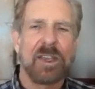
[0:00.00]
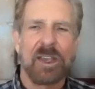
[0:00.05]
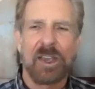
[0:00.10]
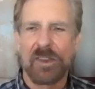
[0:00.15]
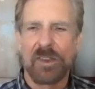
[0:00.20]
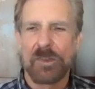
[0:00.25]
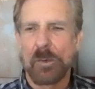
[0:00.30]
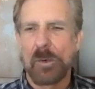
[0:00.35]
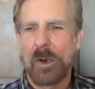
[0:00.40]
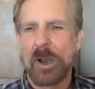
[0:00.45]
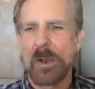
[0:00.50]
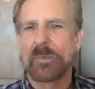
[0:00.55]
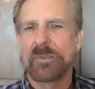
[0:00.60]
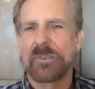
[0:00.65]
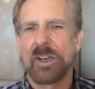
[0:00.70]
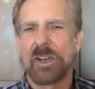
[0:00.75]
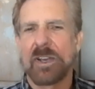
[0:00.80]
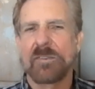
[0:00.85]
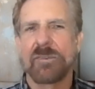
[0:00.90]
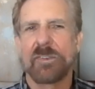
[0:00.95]
And the
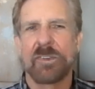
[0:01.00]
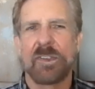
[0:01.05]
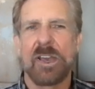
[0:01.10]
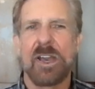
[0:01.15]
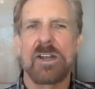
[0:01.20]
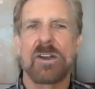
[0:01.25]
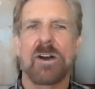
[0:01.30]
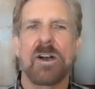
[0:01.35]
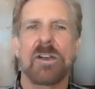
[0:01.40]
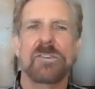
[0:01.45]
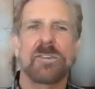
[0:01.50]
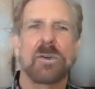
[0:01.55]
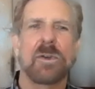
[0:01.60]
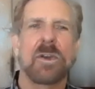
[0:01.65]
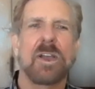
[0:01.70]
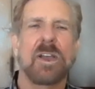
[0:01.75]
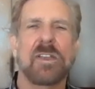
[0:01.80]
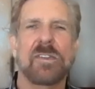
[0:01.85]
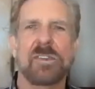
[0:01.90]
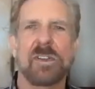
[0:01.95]
website for that
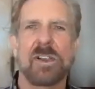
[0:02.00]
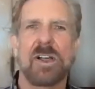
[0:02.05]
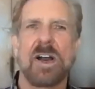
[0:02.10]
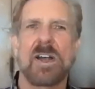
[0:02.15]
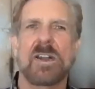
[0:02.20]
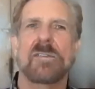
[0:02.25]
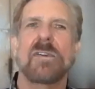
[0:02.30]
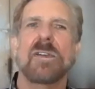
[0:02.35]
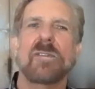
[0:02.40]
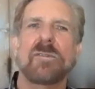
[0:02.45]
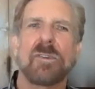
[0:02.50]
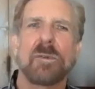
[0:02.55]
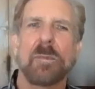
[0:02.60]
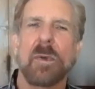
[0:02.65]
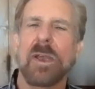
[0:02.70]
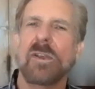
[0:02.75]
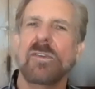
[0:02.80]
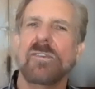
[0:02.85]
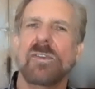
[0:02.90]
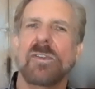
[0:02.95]
also has a lot of
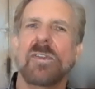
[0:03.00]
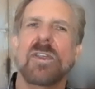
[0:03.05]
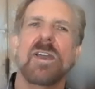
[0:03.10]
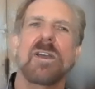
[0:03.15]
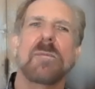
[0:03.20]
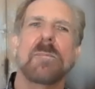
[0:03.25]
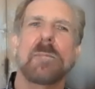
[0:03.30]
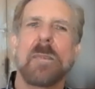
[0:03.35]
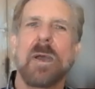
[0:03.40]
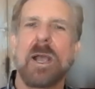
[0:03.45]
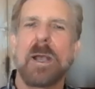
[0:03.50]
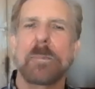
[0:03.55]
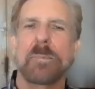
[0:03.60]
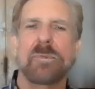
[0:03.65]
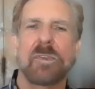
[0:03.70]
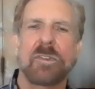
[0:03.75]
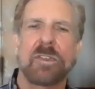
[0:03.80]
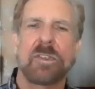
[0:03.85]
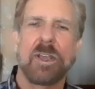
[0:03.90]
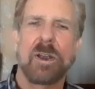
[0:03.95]
information. They have
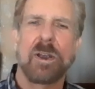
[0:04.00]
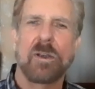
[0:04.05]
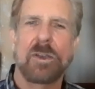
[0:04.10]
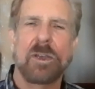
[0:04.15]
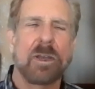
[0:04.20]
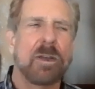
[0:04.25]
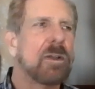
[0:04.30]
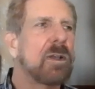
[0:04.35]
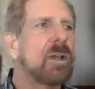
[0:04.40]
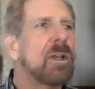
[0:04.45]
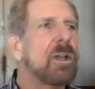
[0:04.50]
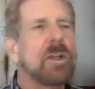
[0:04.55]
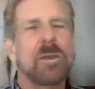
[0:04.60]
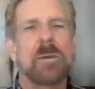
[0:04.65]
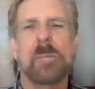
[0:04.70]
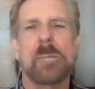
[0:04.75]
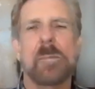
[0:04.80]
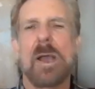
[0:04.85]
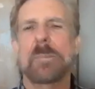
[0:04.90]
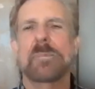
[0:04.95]
maps of the area,
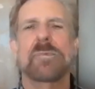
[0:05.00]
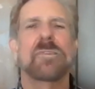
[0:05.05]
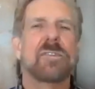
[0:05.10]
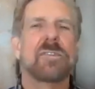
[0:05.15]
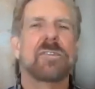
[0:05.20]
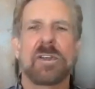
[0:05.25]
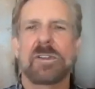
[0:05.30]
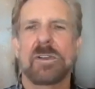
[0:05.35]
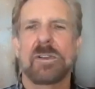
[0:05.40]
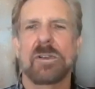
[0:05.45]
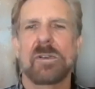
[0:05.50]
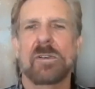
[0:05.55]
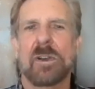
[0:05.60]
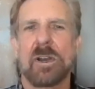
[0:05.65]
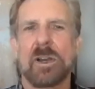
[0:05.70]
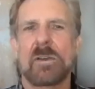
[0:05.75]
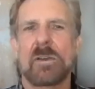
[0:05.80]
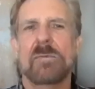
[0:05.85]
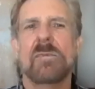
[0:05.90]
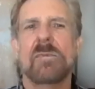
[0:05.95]
maps of
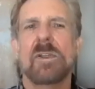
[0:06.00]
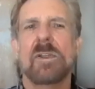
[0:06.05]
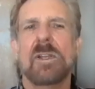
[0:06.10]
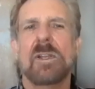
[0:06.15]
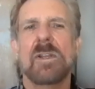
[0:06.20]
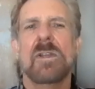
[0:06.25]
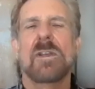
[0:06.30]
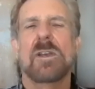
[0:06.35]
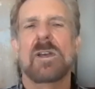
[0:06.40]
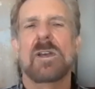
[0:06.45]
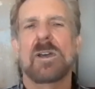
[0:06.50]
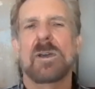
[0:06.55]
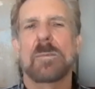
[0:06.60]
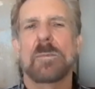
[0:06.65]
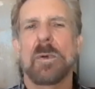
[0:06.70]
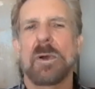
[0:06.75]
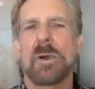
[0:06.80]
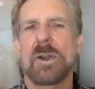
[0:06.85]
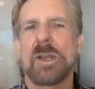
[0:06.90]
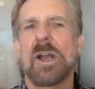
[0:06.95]
other
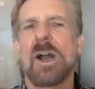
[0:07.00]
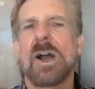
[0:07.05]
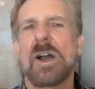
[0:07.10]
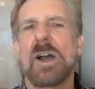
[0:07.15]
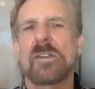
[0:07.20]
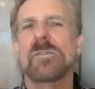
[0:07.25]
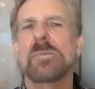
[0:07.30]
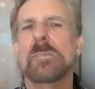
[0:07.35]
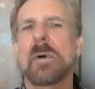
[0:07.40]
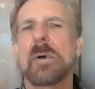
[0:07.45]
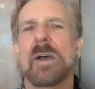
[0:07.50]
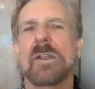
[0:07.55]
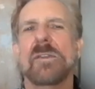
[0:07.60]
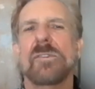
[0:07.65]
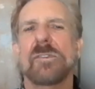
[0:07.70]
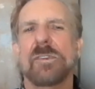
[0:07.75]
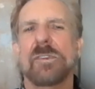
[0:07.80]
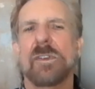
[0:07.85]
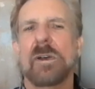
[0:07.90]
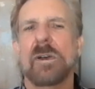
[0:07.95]
birding
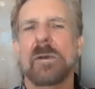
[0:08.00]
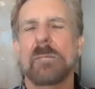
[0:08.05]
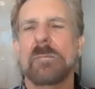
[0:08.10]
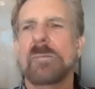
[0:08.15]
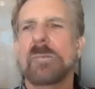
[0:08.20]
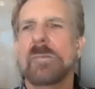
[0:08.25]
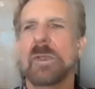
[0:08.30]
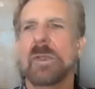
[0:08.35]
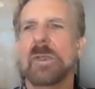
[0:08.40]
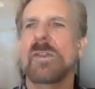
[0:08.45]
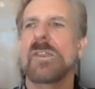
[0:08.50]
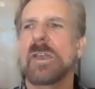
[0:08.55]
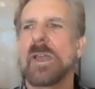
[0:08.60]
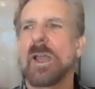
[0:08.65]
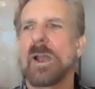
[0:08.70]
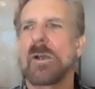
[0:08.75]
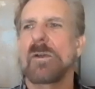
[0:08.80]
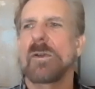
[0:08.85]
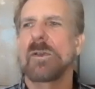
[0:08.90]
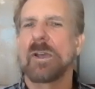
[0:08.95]
hotspots in
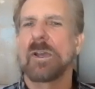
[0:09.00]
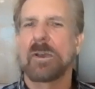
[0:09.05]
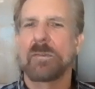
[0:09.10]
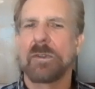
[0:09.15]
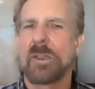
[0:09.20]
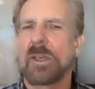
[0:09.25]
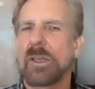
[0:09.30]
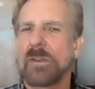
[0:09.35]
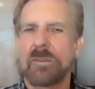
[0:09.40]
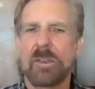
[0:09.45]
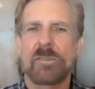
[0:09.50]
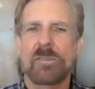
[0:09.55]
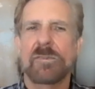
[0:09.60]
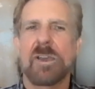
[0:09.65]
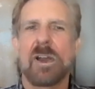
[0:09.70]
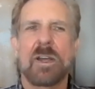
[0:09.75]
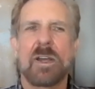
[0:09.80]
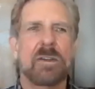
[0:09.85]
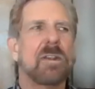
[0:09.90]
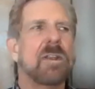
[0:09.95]
the area. They've
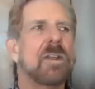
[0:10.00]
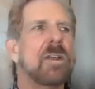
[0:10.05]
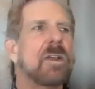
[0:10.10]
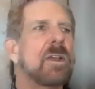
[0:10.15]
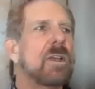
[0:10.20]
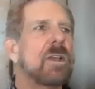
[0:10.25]
got